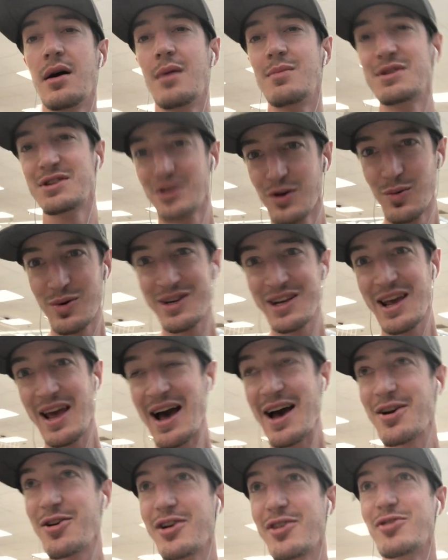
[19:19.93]
super
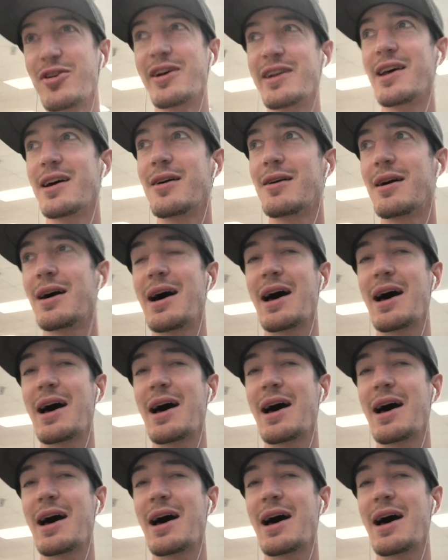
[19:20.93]
dehydrated right now